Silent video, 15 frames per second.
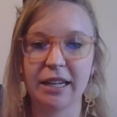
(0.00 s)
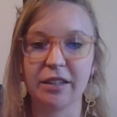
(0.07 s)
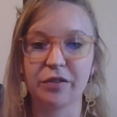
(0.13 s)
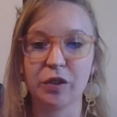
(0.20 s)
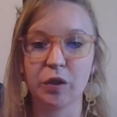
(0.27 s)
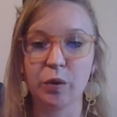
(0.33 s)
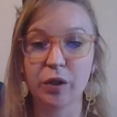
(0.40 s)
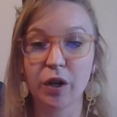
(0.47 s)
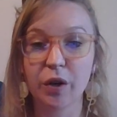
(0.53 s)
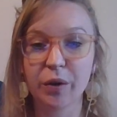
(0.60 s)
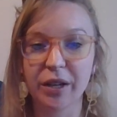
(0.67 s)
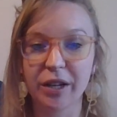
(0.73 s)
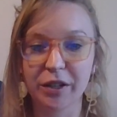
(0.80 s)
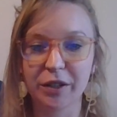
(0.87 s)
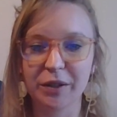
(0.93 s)
And if you go
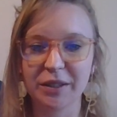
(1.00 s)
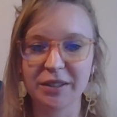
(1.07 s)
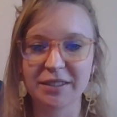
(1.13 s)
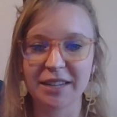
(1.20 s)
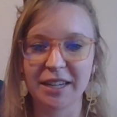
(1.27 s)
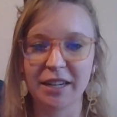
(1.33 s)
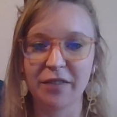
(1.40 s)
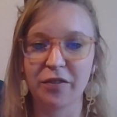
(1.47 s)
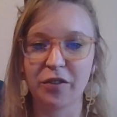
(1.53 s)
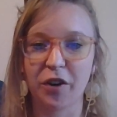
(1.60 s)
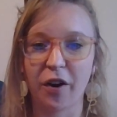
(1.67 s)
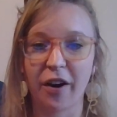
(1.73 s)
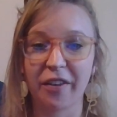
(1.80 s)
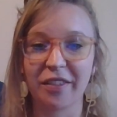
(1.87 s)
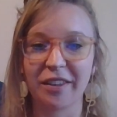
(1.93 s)
there, you can sign up
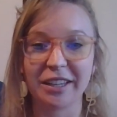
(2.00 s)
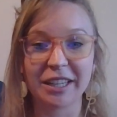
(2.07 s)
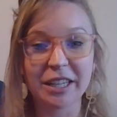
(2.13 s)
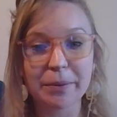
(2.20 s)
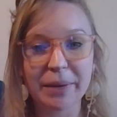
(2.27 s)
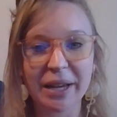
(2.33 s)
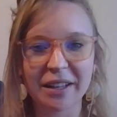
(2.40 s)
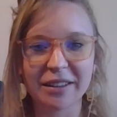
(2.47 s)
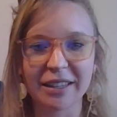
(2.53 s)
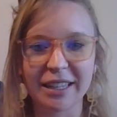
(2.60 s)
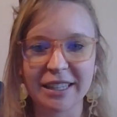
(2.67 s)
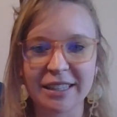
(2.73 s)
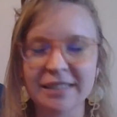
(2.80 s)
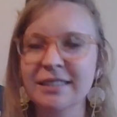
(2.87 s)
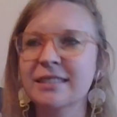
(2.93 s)
for the email
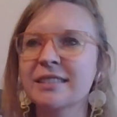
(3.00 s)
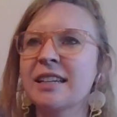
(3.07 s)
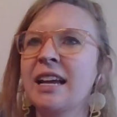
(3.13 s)
list